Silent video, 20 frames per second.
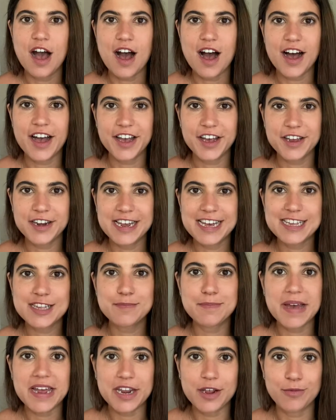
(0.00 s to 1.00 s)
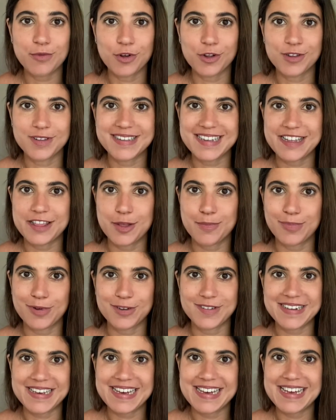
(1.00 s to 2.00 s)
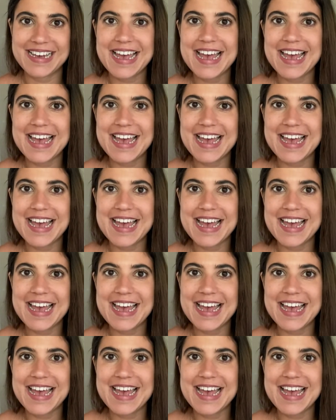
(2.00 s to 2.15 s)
Iron has many roles in the body.